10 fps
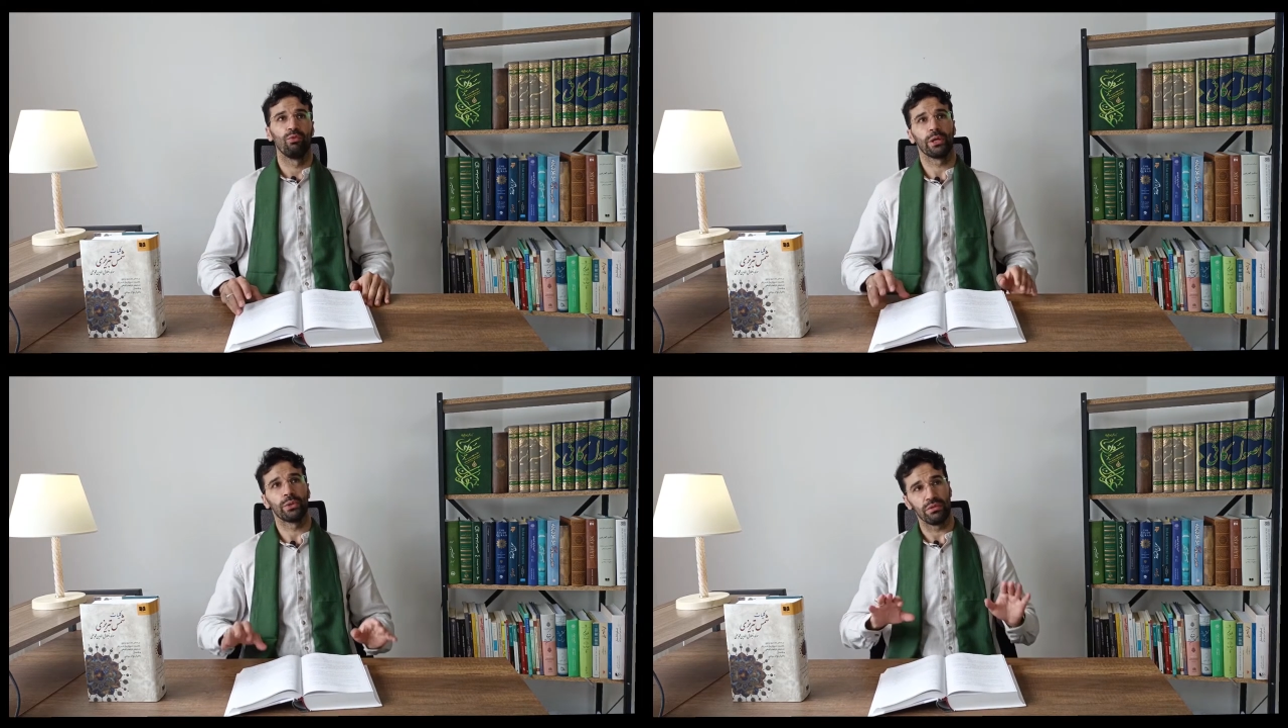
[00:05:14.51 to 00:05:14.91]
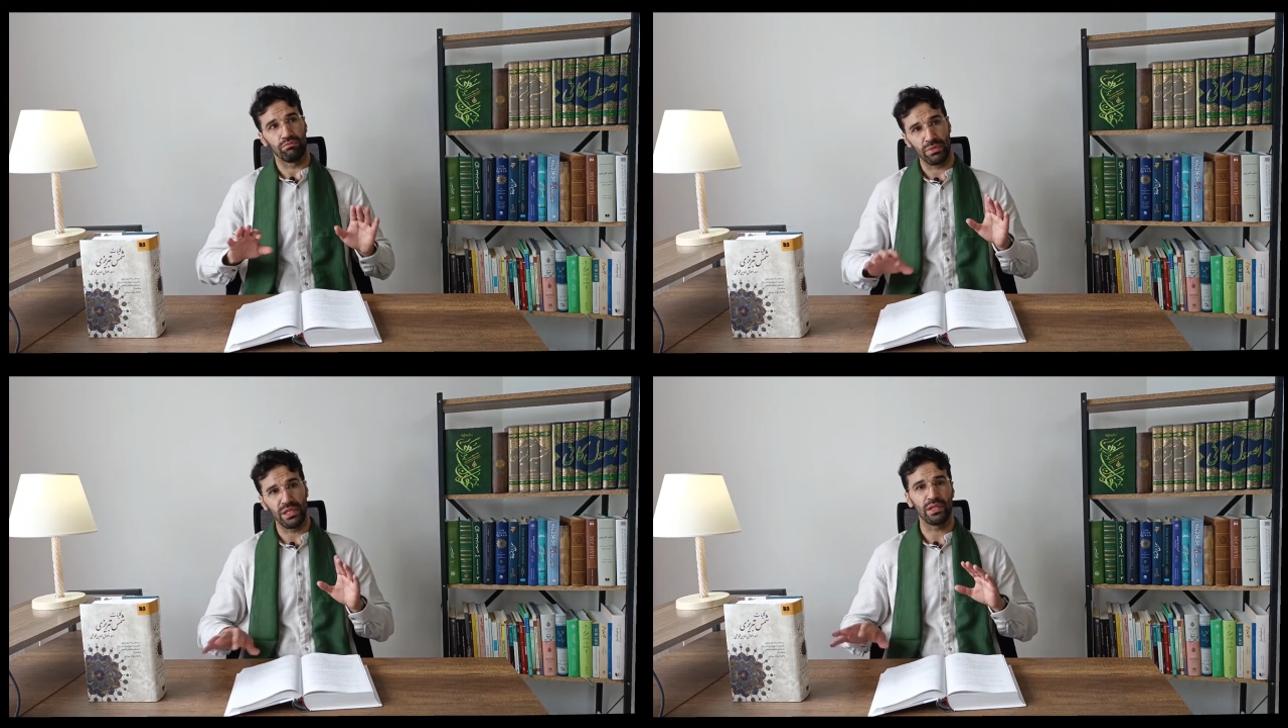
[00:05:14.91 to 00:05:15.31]
We're
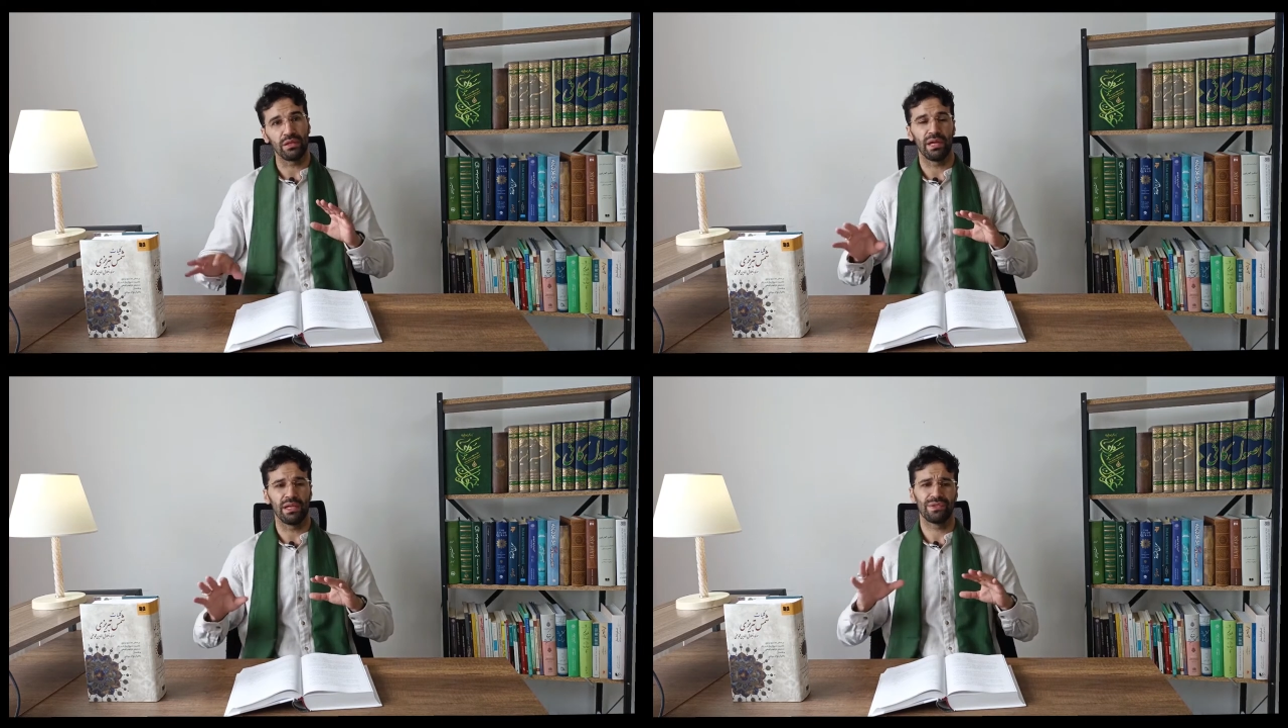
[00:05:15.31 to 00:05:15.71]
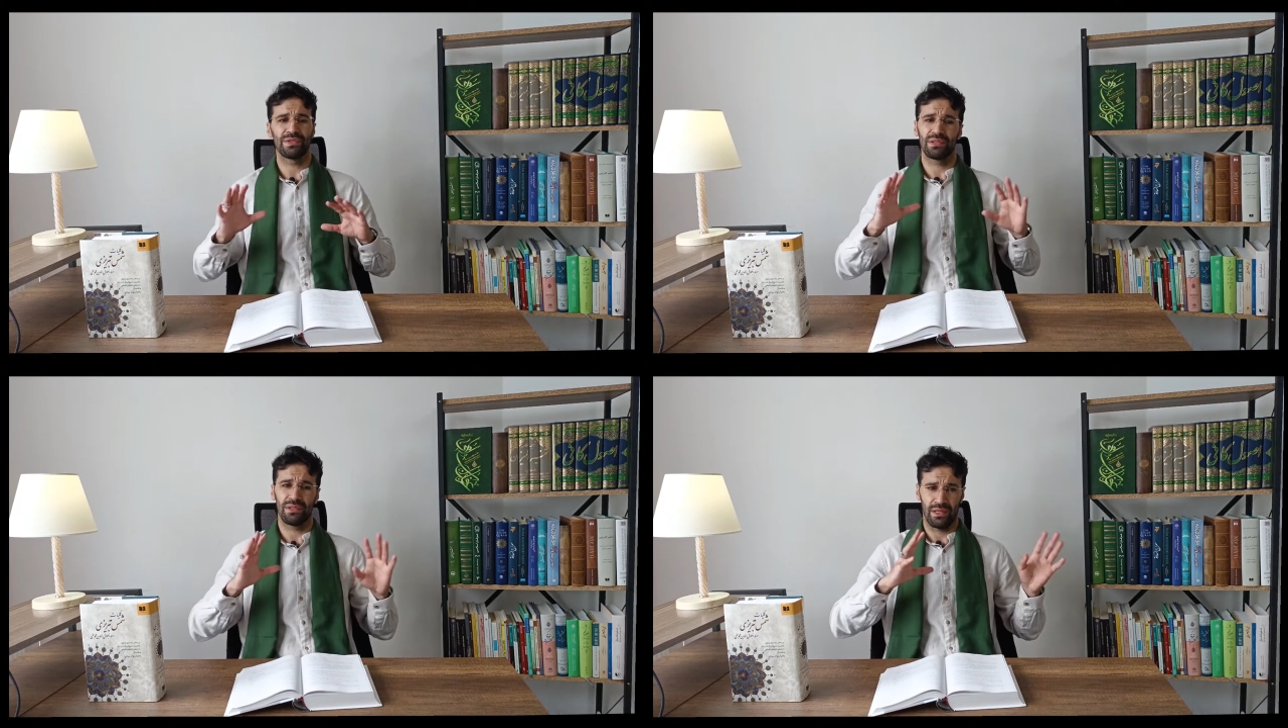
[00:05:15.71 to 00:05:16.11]
going meaning
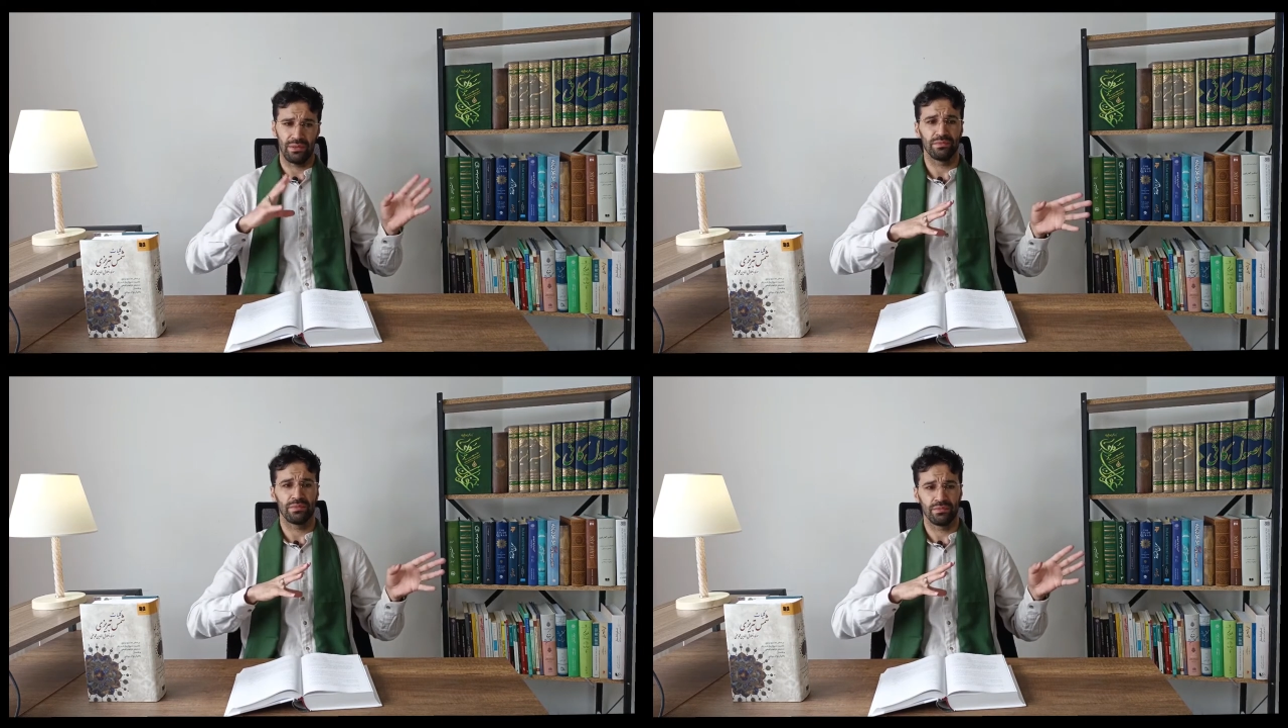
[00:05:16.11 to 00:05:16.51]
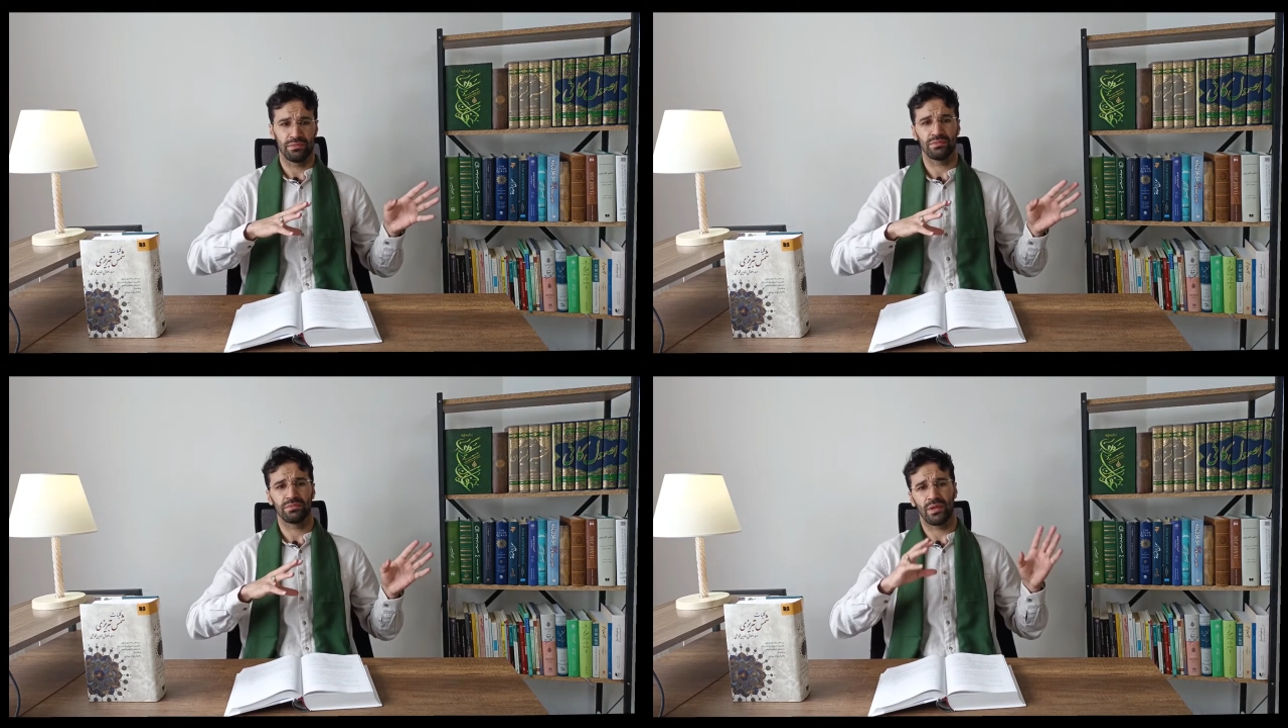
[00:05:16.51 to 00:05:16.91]
based and
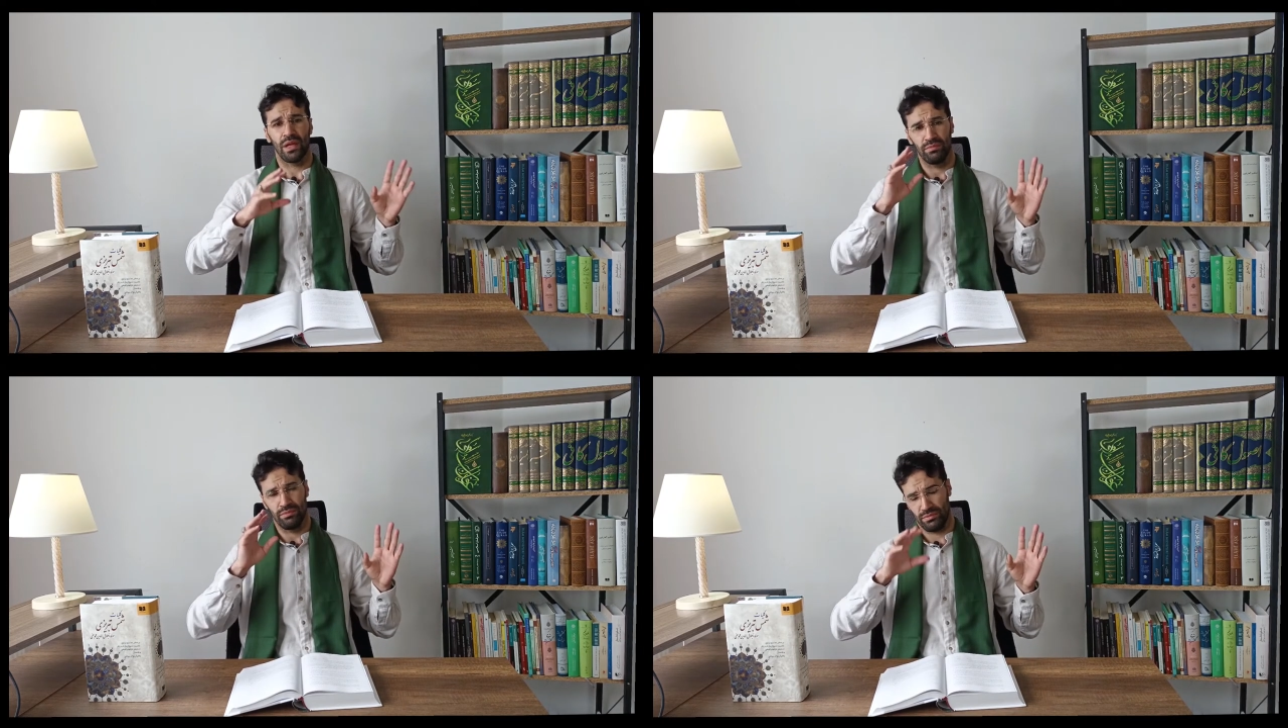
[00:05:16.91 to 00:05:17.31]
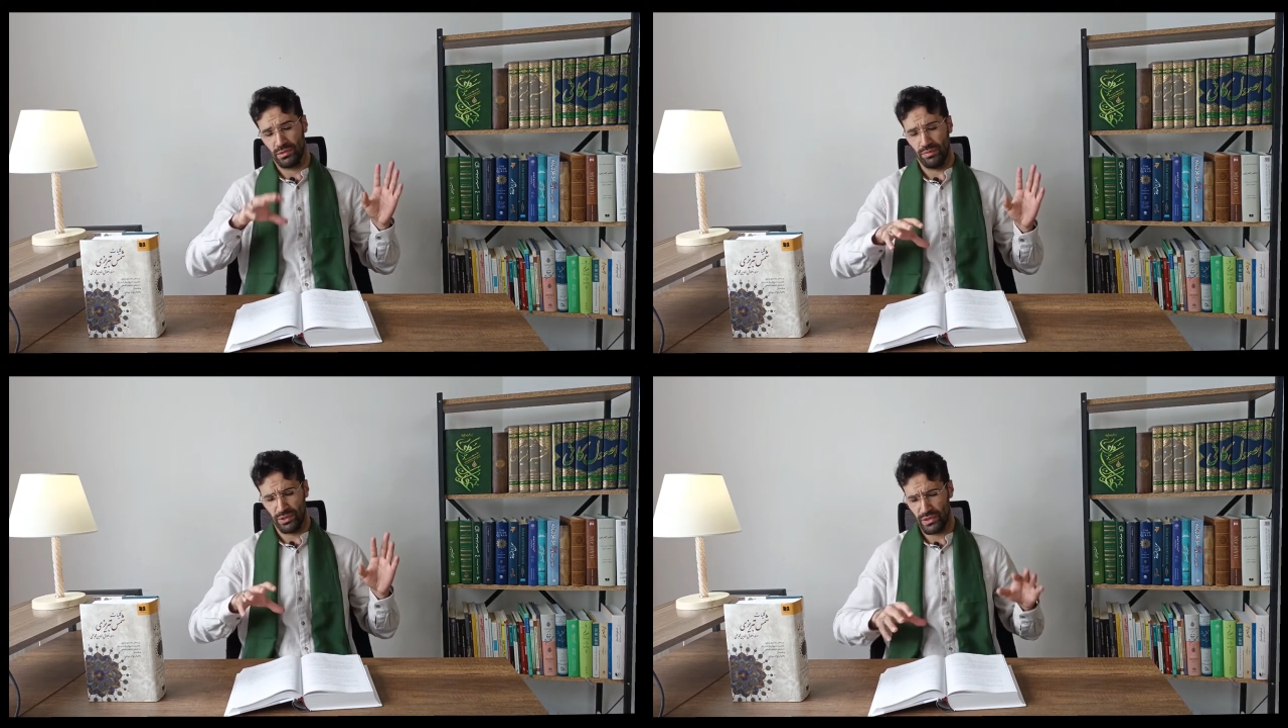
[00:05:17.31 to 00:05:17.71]
mm, I'm,
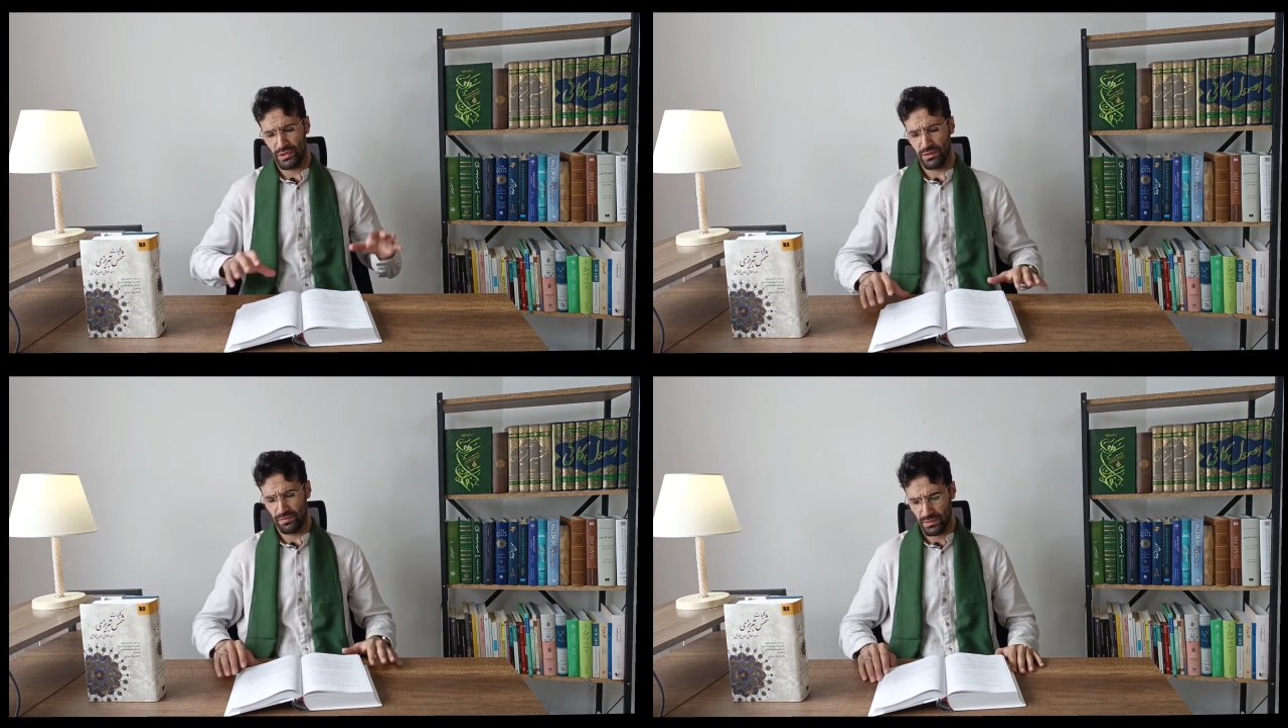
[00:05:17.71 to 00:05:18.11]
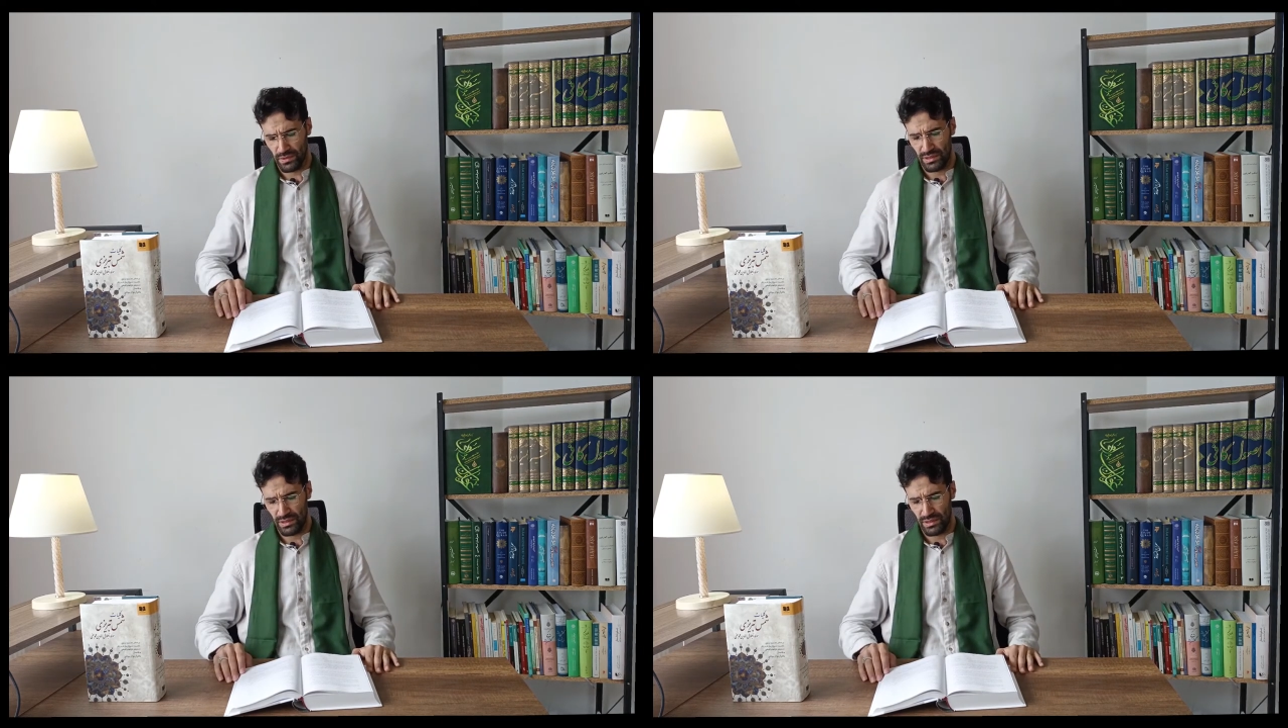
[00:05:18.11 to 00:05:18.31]
I'm just